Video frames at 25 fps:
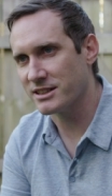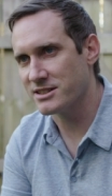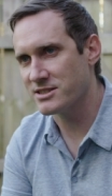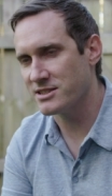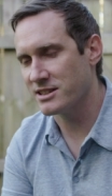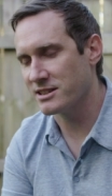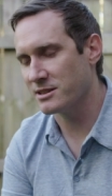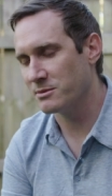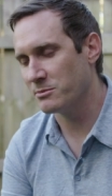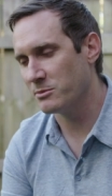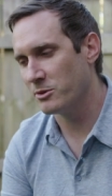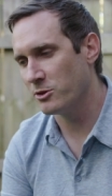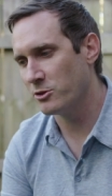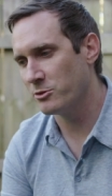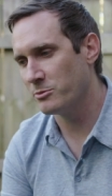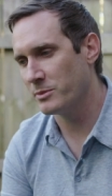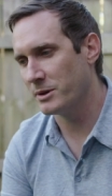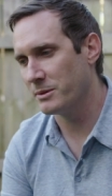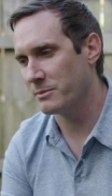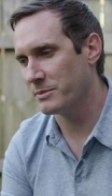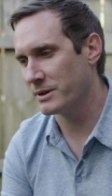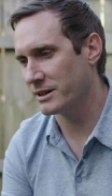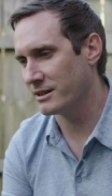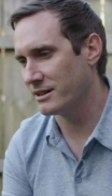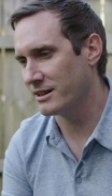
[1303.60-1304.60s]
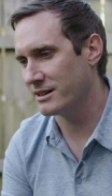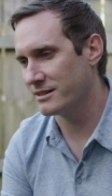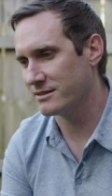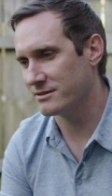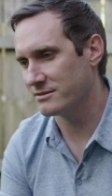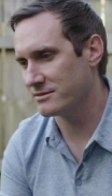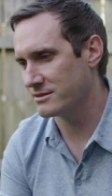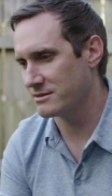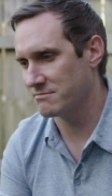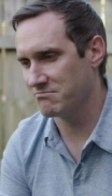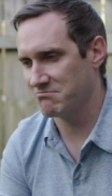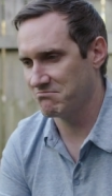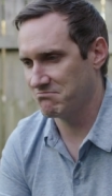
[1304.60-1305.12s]
can see the movement, but
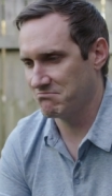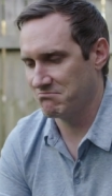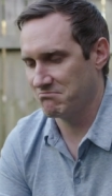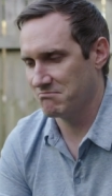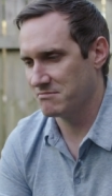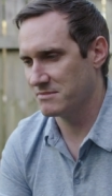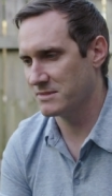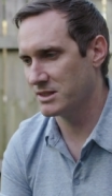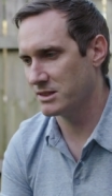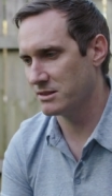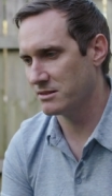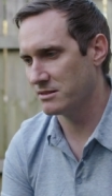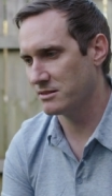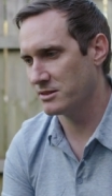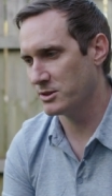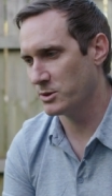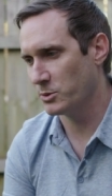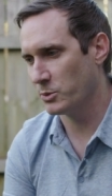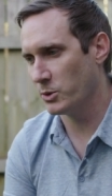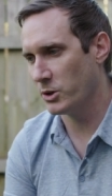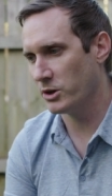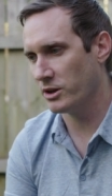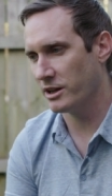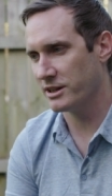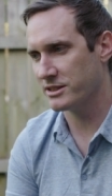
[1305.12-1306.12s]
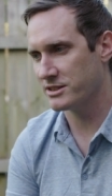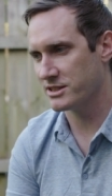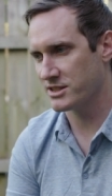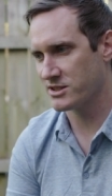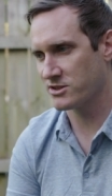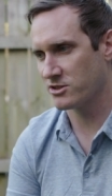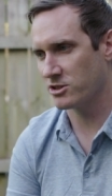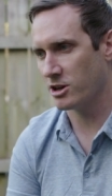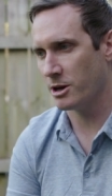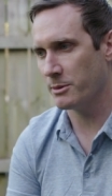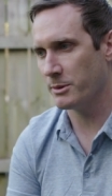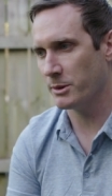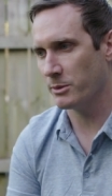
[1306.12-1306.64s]
the word I
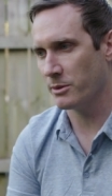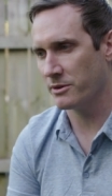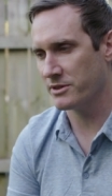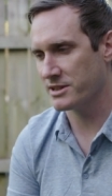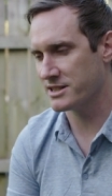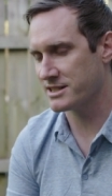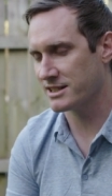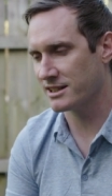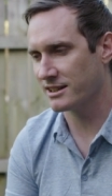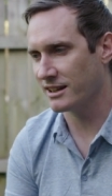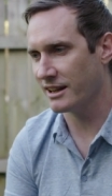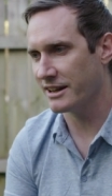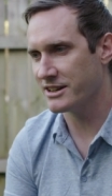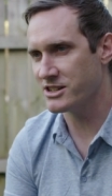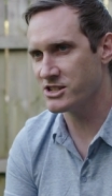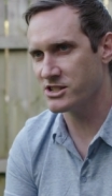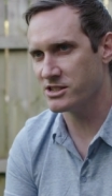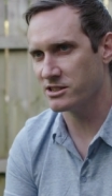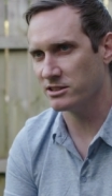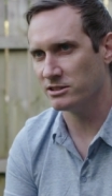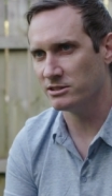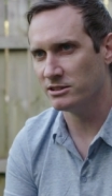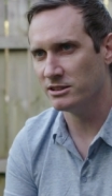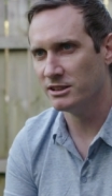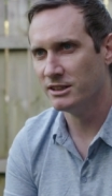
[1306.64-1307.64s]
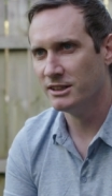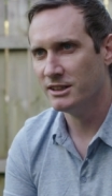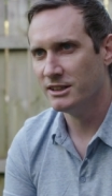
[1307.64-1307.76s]
describe it with is glacial.